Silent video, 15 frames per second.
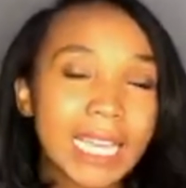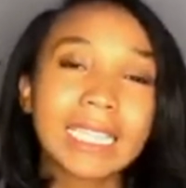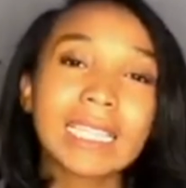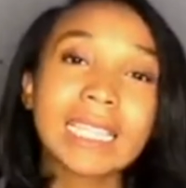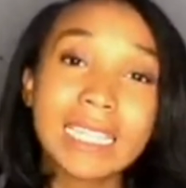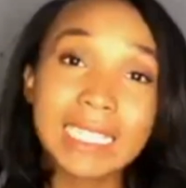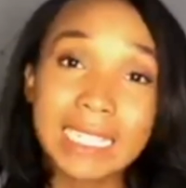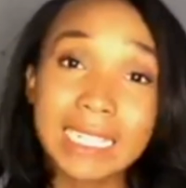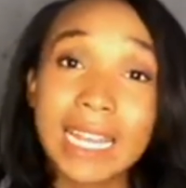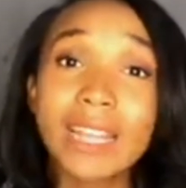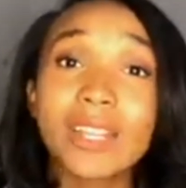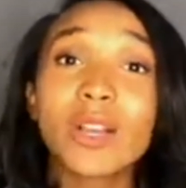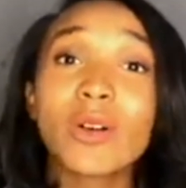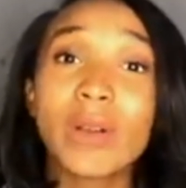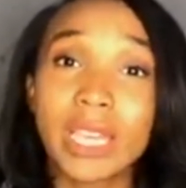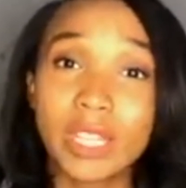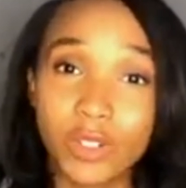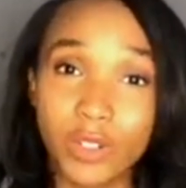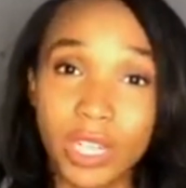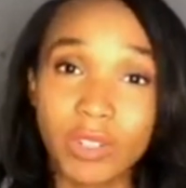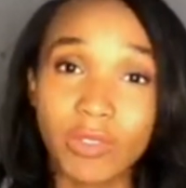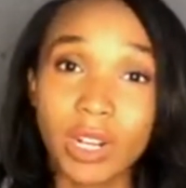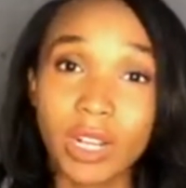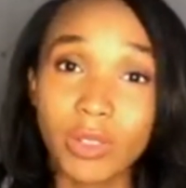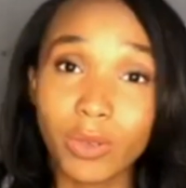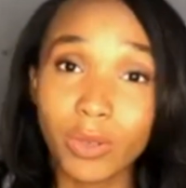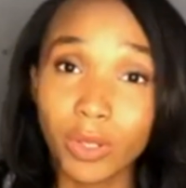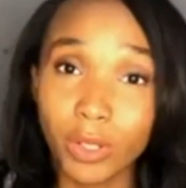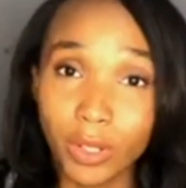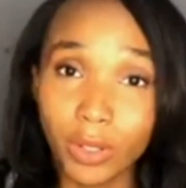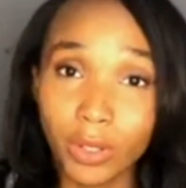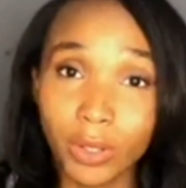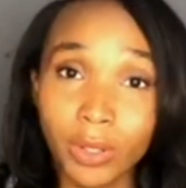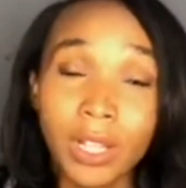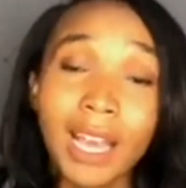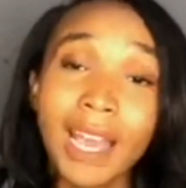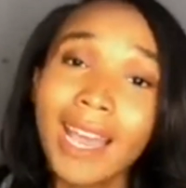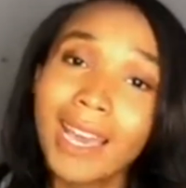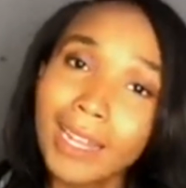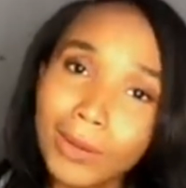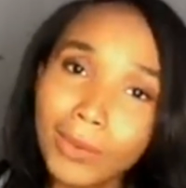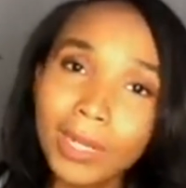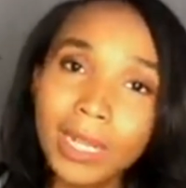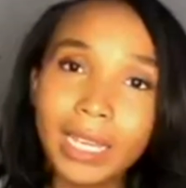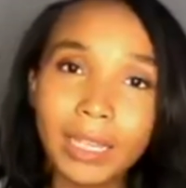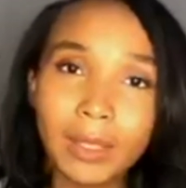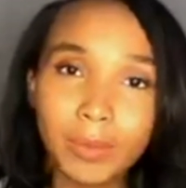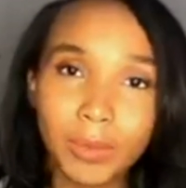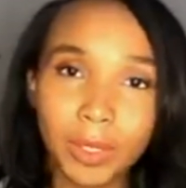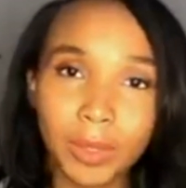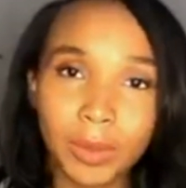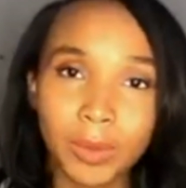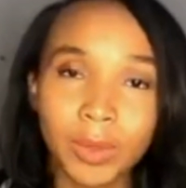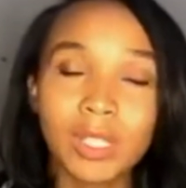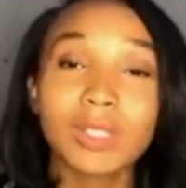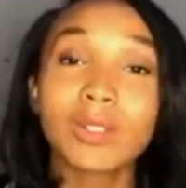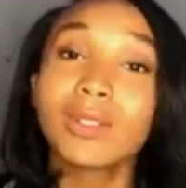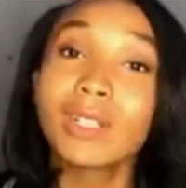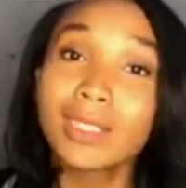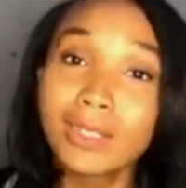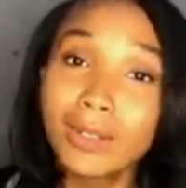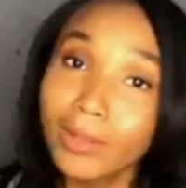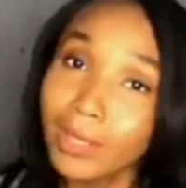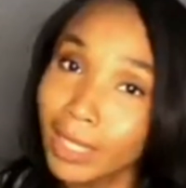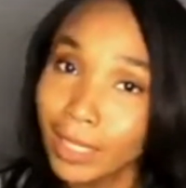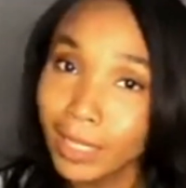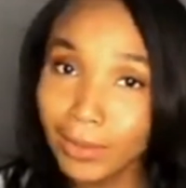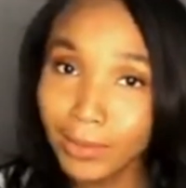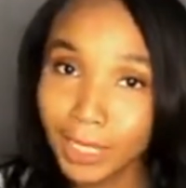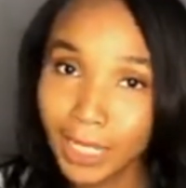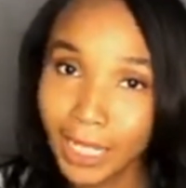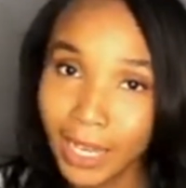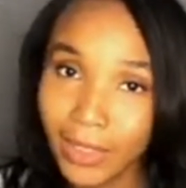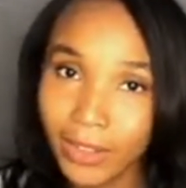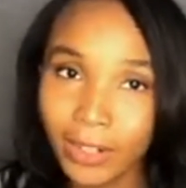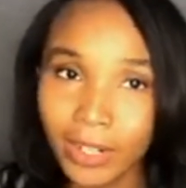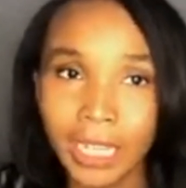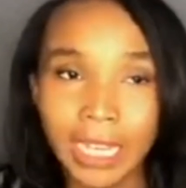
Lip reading: listen, I know A-Train ran through your girl, and I want to help you, so let's go kill him together.